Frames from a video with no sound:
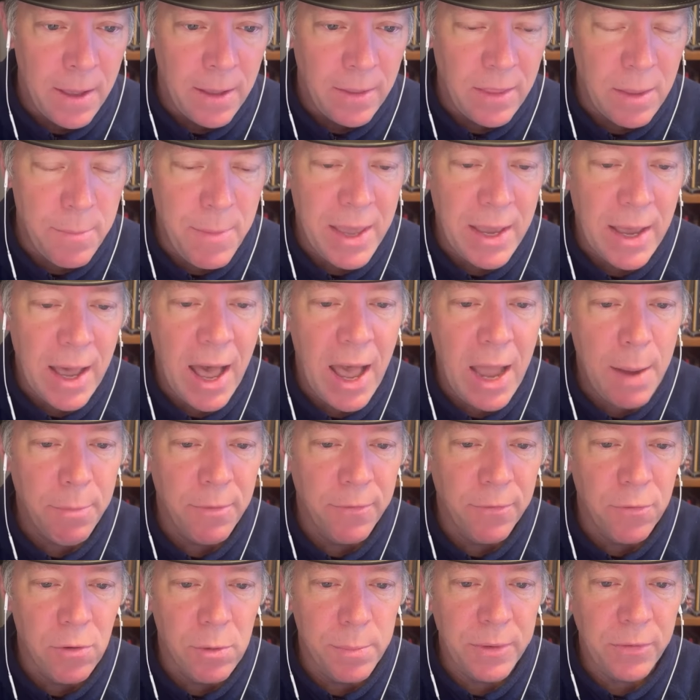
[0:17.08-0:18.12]
They make high
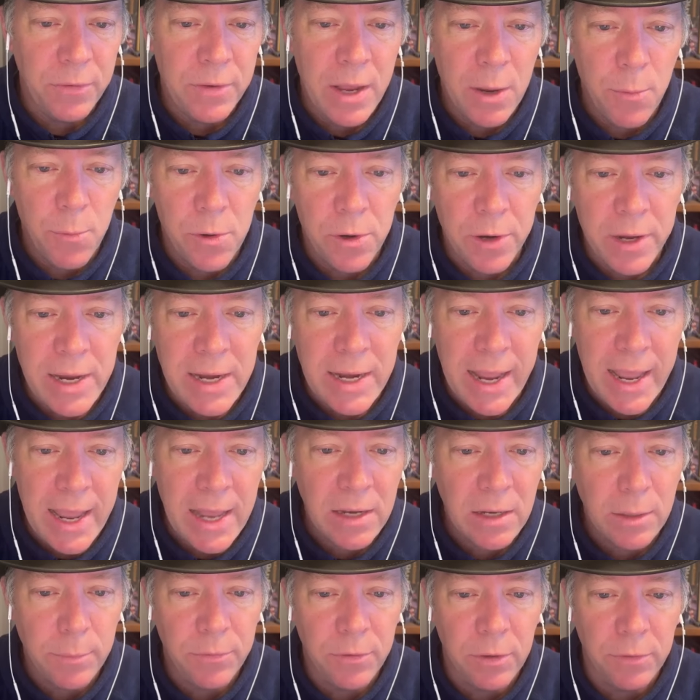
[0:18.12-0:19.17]
performance networking
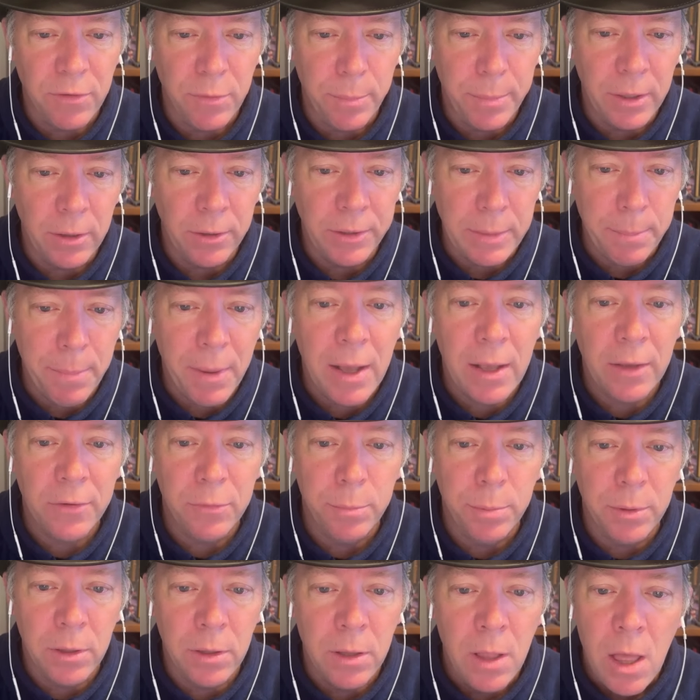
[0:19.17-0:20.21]
and observability
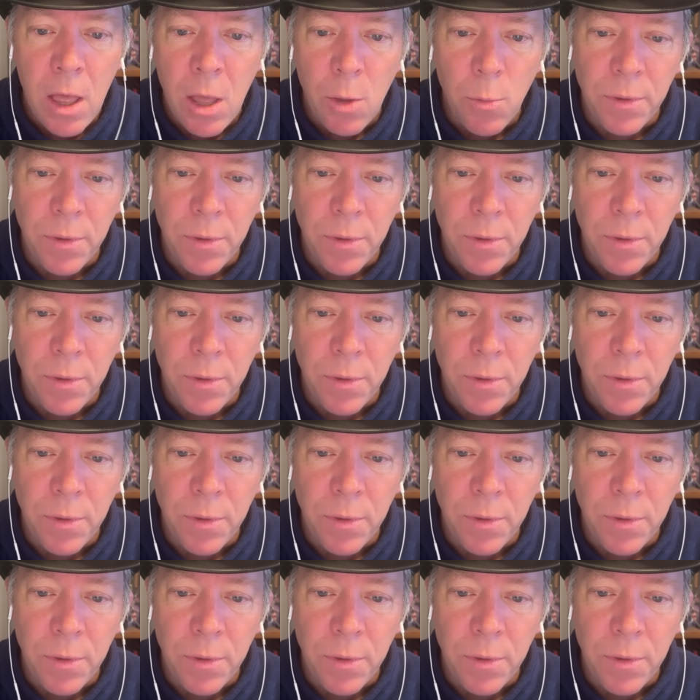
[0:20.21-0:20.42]
possible